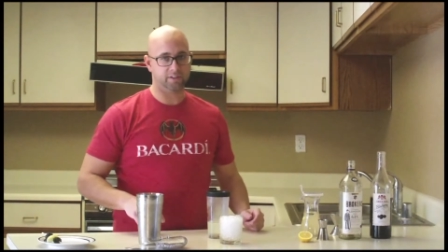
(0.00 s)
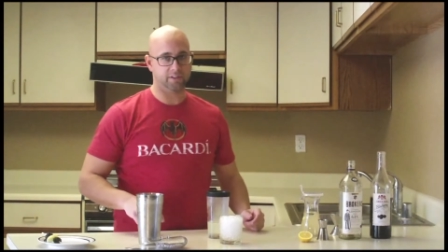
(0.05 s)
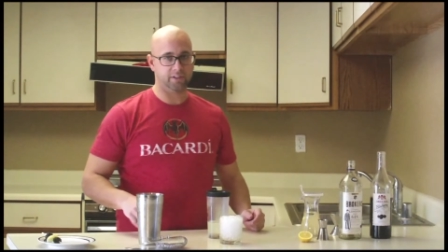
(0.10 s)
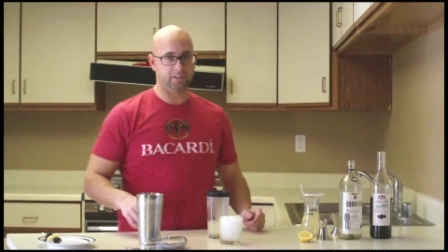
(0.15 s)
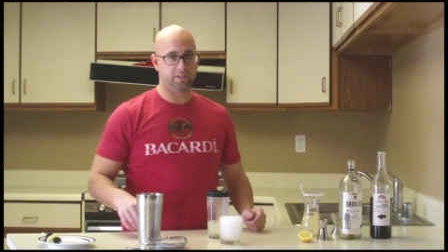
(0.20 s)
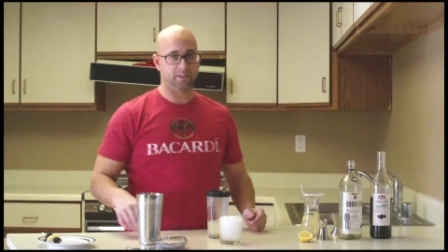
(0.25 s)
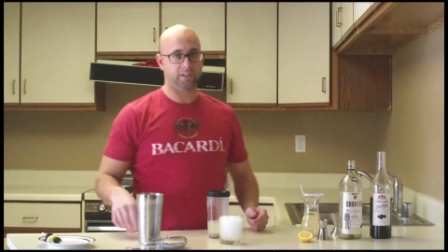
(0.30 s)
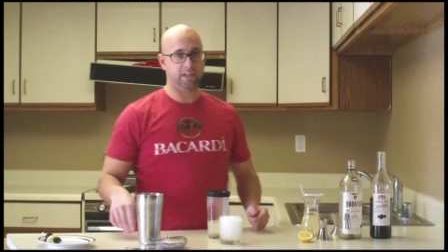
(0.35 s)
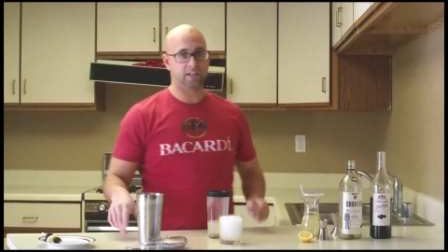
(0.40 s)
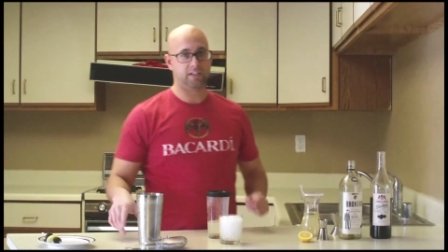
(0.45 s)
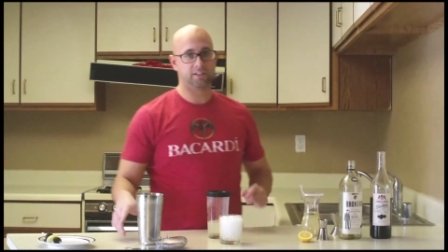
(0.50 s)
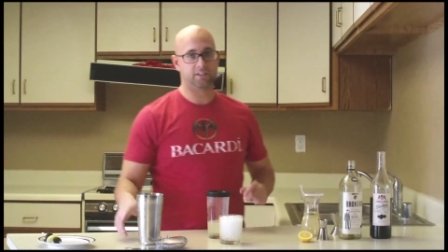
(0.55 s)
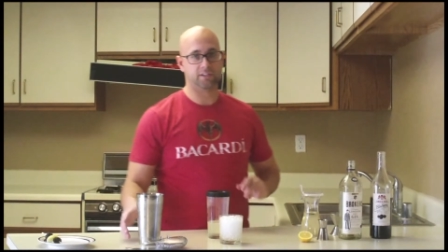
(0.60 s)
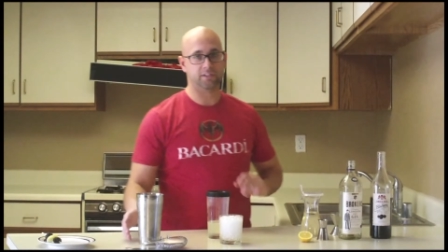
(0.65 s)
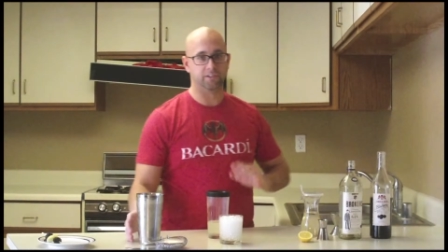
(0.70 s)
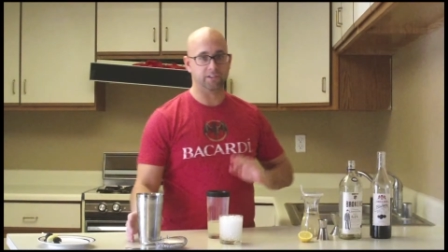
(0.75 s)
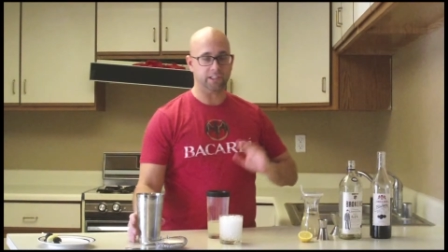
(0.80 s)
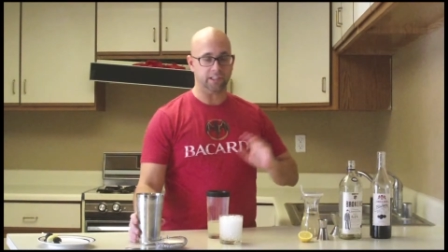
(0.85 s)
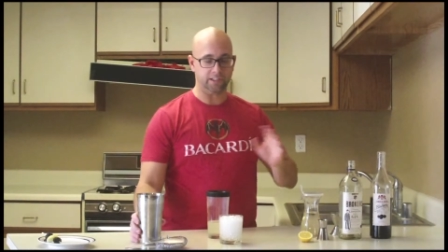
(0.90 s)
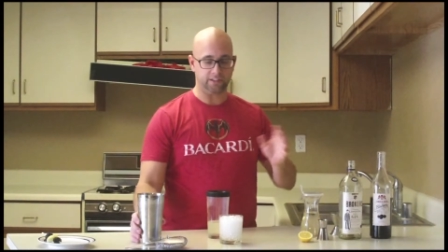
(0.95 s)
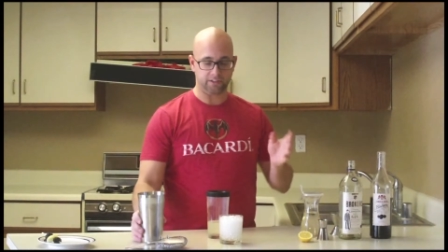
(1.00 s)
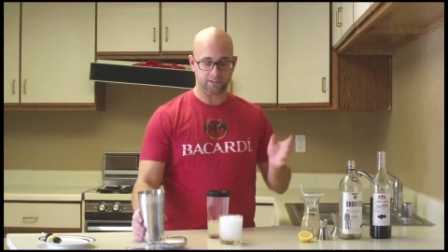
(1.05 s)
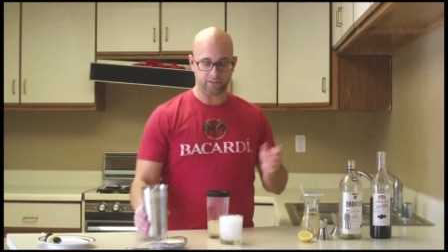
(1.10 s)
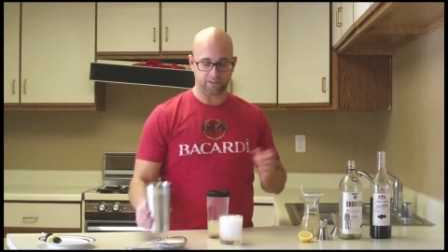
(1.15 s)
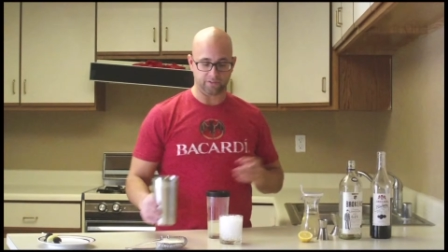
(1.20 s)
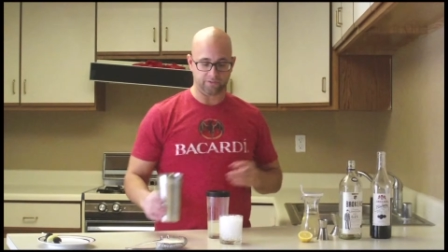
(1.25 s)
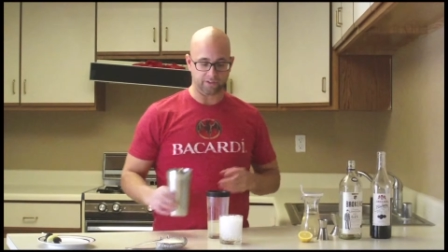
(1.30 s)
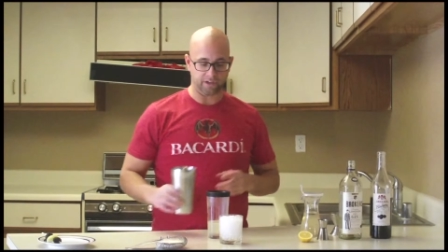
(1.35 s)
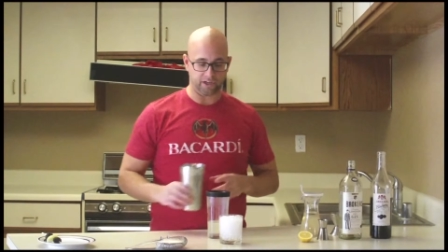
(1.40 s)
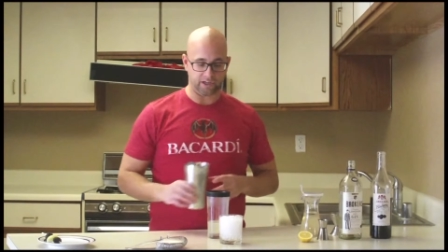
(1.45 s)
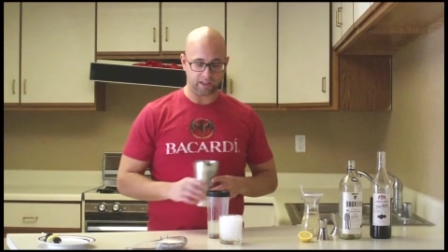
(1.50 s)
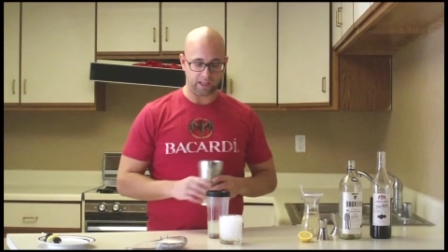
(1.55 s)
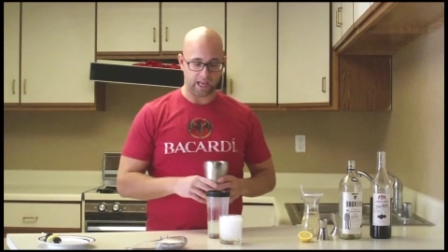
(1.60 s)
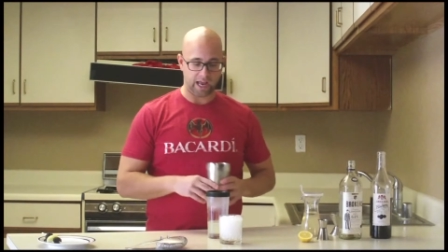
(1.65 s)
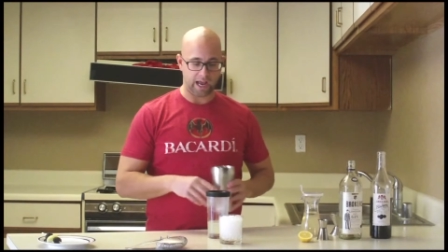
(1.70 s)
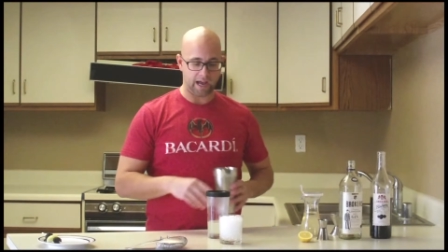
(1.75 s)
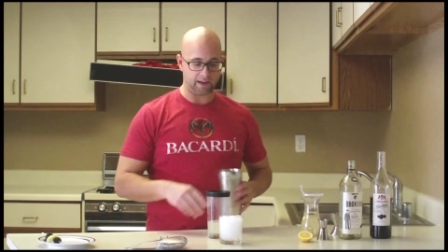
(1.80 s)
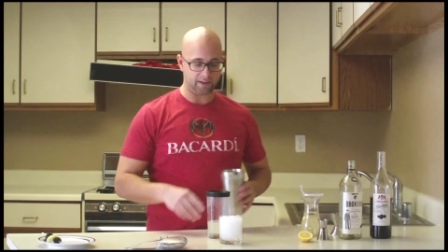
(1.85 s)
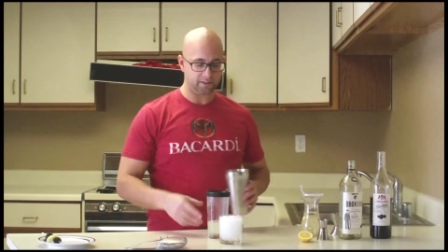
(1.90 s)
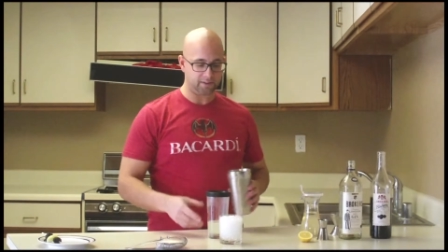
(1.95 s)
the next ingredient, to the very
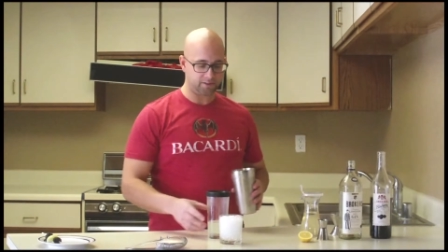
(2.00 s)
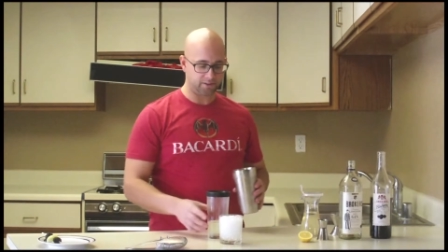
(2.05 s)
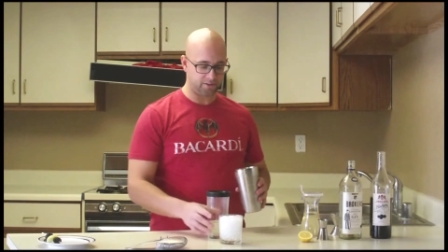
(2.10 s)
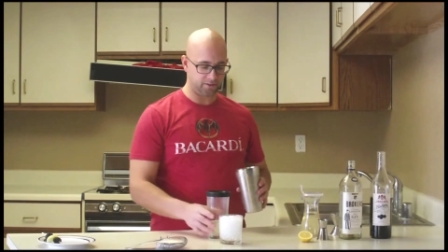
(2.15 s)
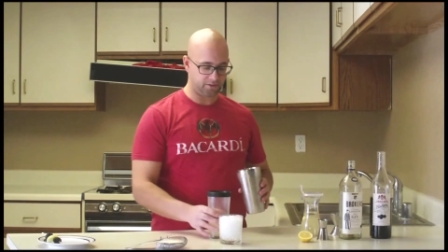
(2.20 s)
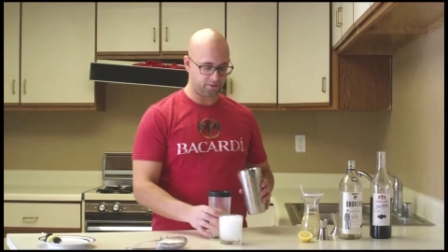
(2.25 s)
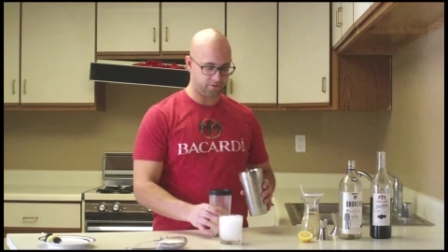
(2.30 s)
last.